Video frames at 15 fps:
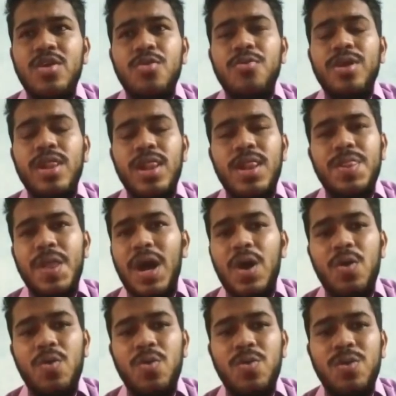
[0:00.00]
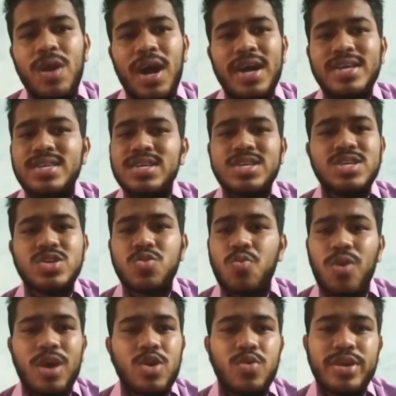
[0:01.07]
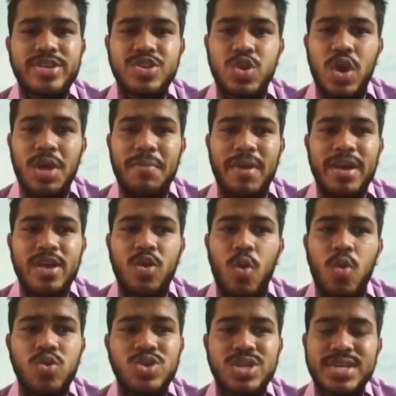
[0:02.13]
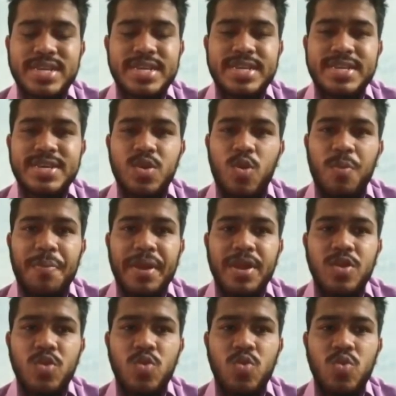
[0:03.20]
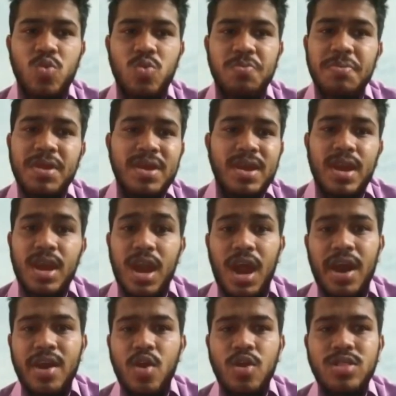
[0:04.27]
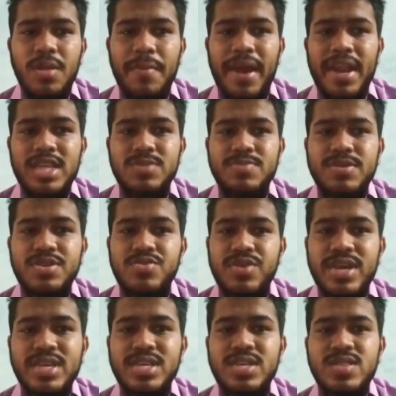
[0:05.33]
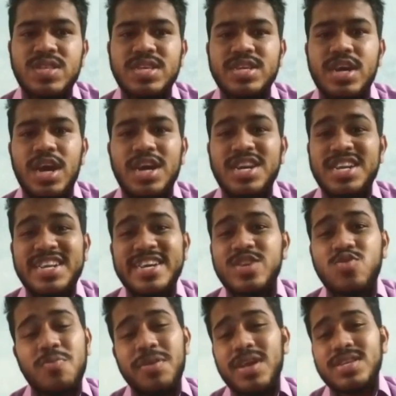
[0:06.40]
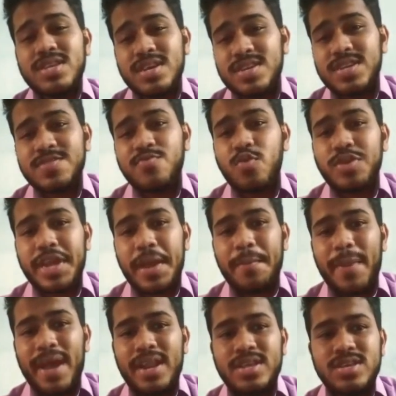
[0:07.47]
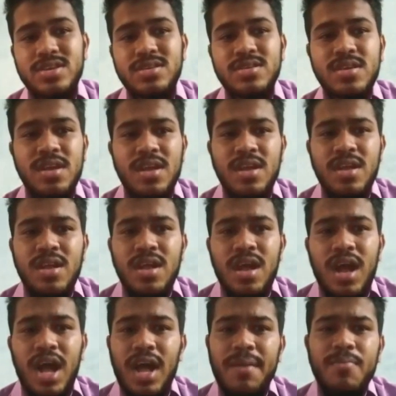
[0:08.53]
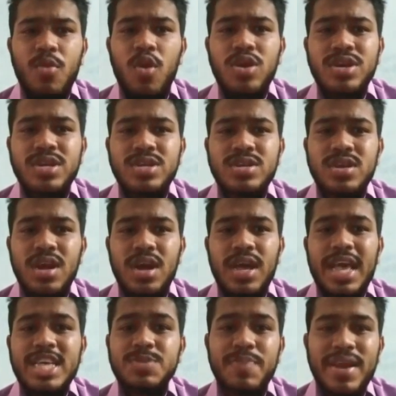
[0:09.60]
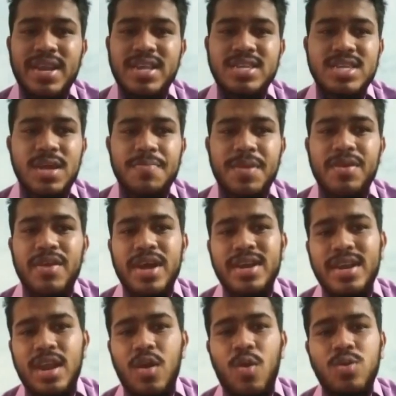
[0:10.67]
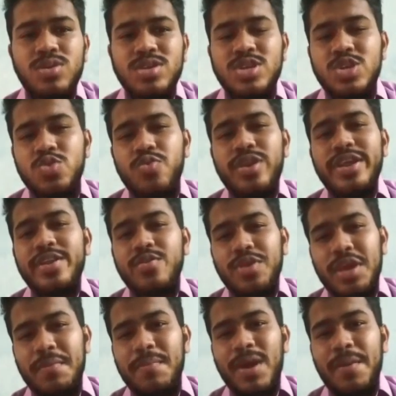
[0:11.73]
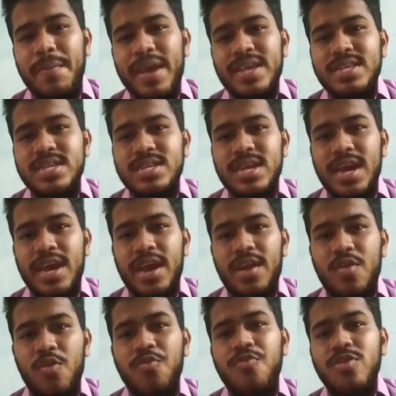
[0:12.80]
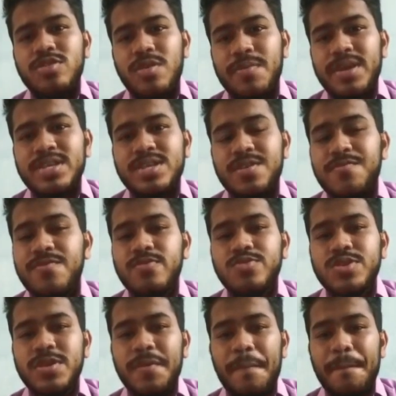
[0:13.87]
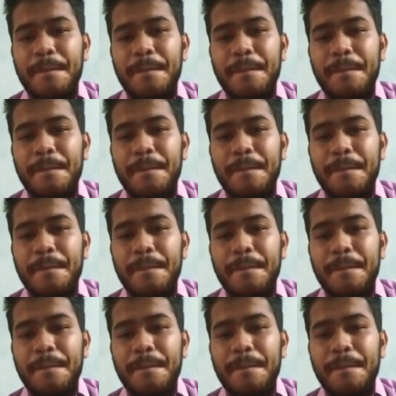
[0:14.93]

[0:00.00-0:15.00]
Well, now I just want to enjoy my course in NITIE, hoping to learn all the management tricks uh, needed to be a successful tech manager. I am not uh, expecting something right now, just willing to give my best and hope for the best in future.